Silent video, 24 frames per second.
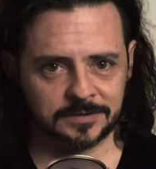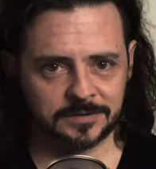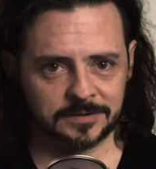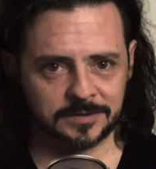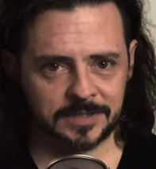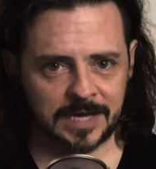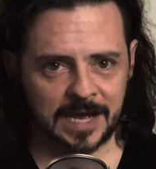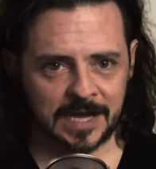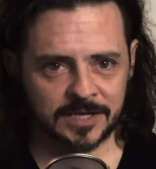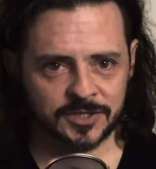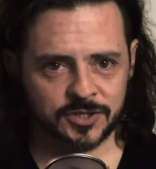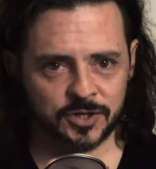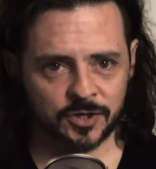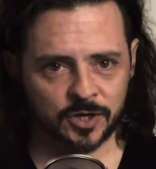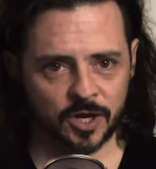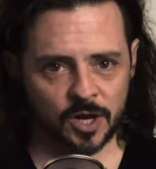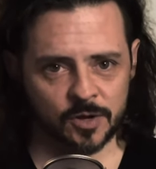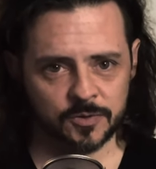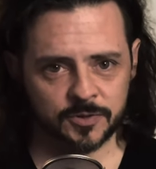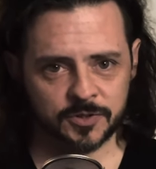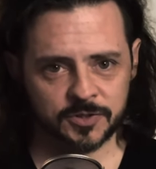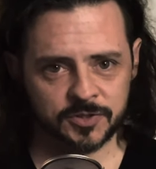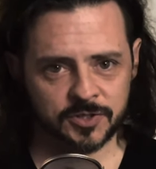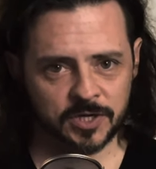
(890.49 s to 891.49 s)
as you go
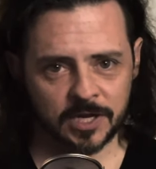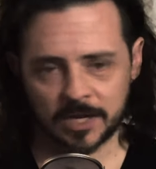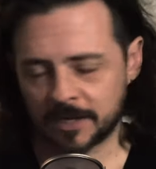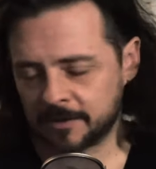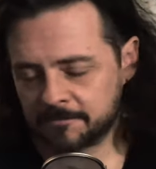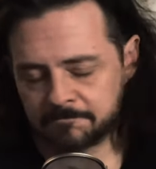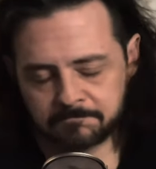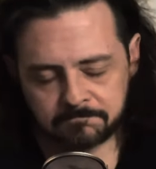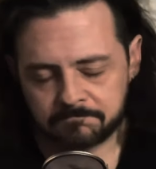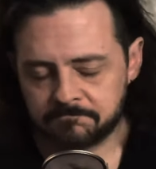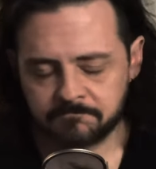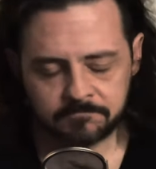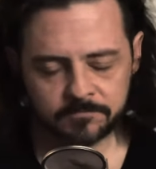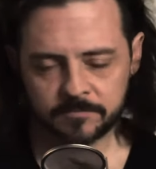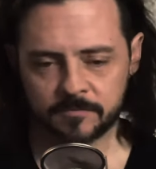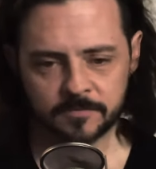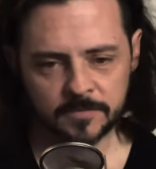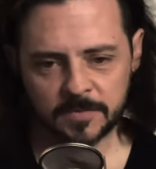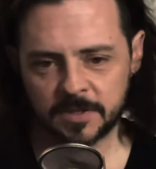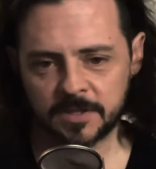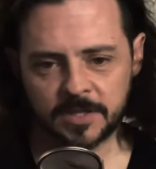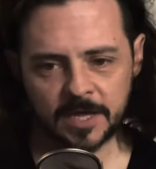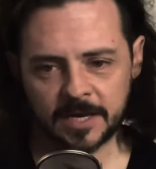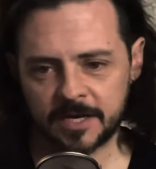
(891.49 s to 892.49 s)
to sing,
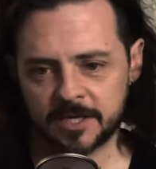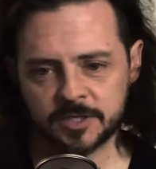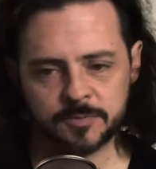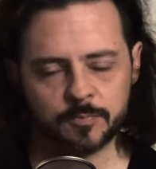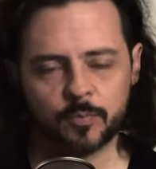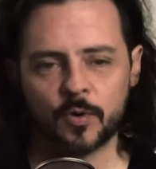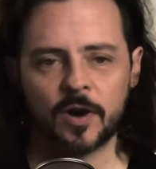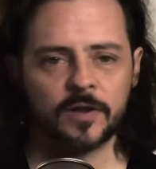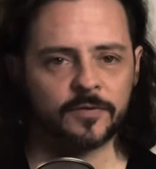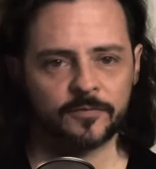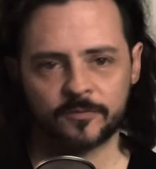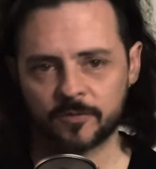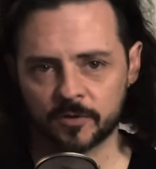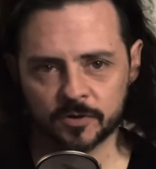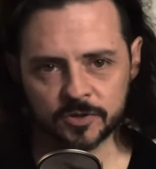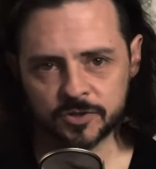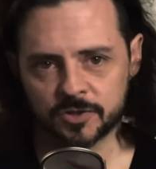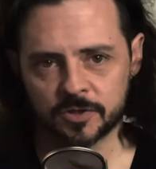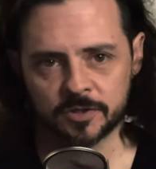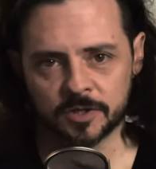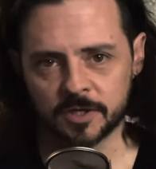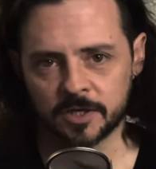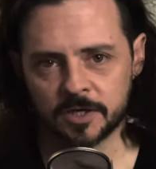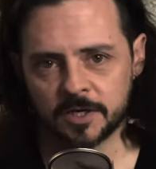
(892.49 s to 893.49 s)
then it's breath
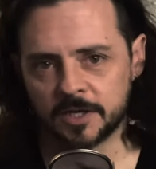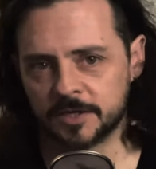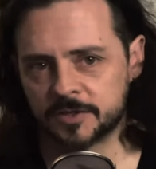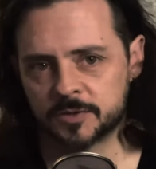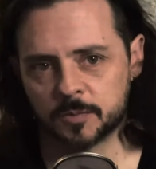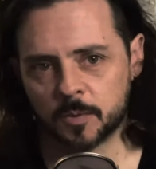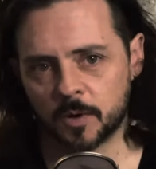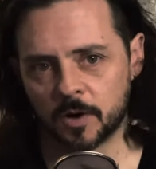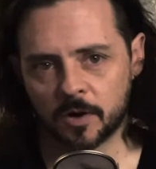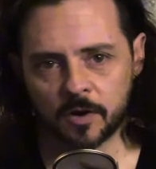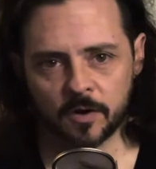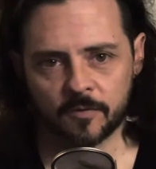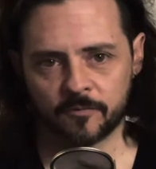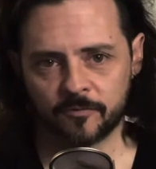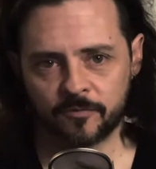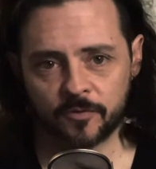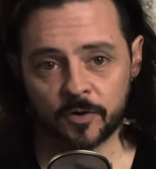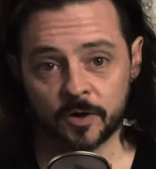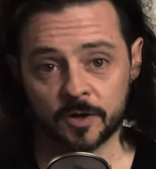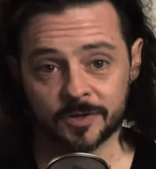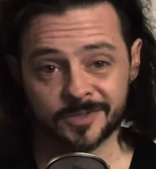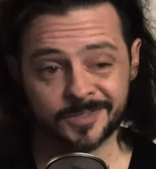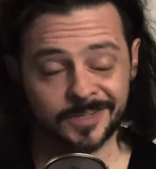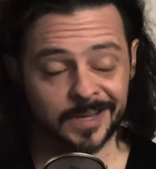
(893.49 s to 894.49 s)
function that you need to work on
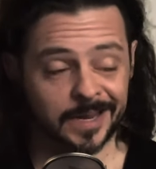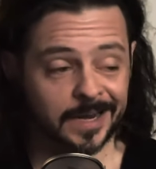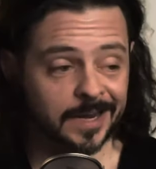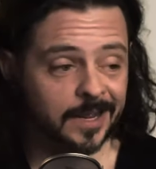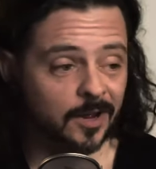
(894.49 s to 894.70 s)
first. And it